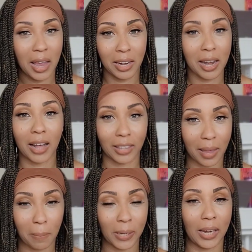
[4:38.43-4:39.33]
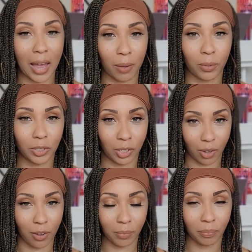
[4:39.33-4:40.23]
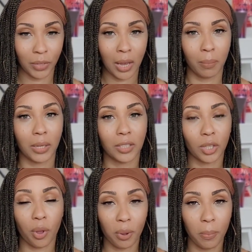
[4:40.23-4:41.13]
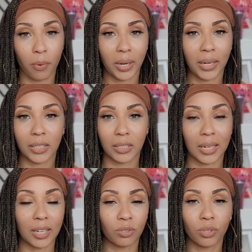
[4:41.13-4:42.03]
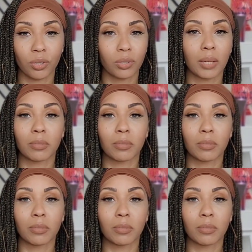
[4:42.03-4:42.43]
not that many hours long. Because the whole point is to introduce them